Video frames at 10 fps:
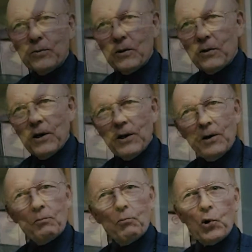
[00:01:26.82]
would light
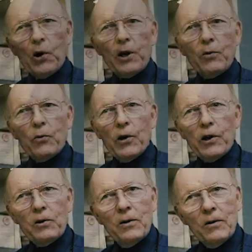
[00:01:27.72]
up bright
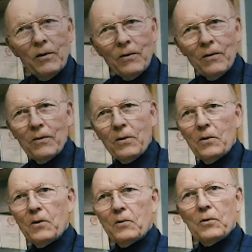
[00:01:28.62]
red, you
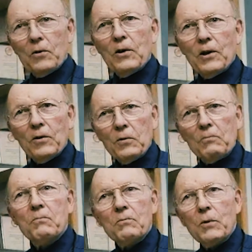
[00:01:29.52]
know, you could have a
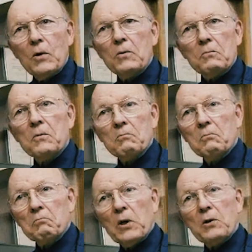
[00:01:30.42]
you know
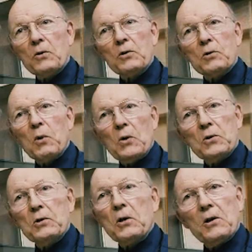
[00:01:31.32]
minor
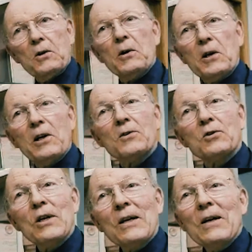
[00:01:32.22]
explosion on your
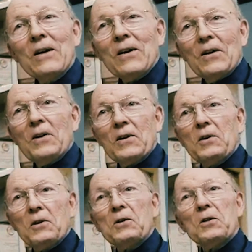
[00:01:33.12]
hands, and you
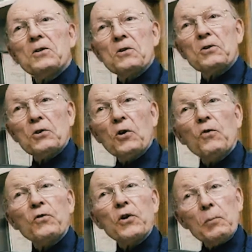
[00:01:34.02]
get a decent show
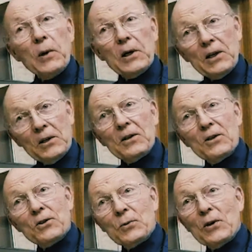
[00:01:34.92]
for your money at
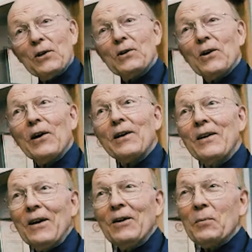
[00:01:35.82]
least when it died.
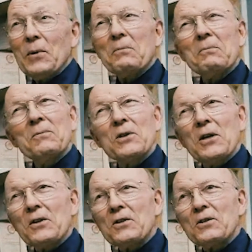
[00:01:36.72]
But
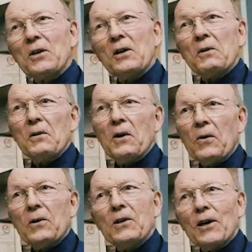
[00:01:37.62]
solid state,
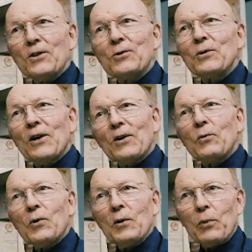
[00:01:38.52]
no, it dies without a
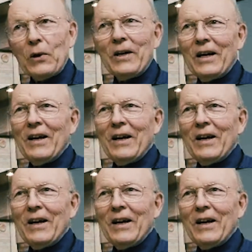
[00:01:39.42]
whimper.